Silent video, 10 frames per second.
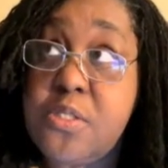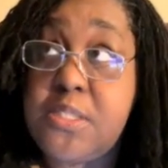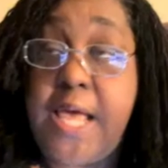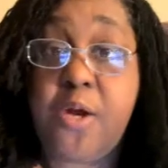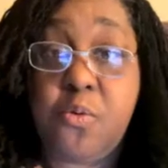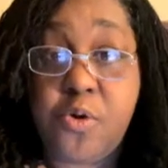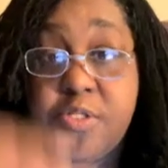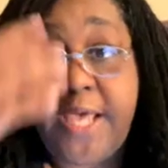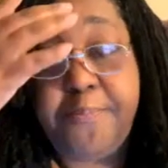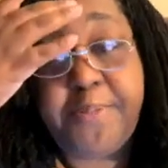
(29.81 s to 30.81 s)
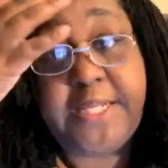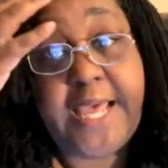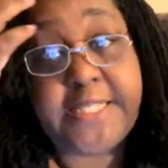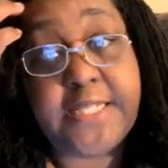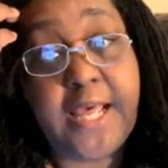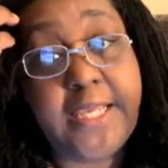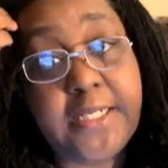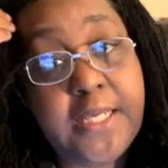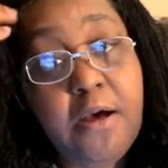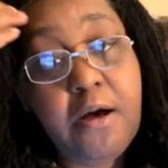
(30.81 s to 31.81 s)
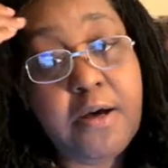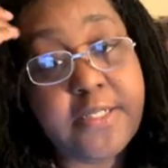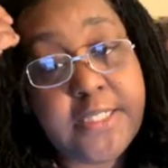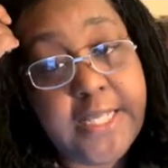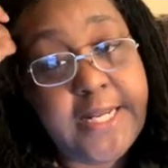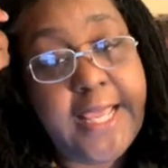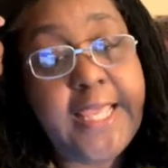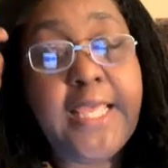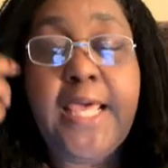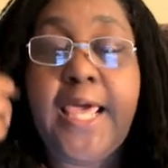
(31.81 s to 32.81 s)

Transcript: The Sag Awards happened last night on Sunday,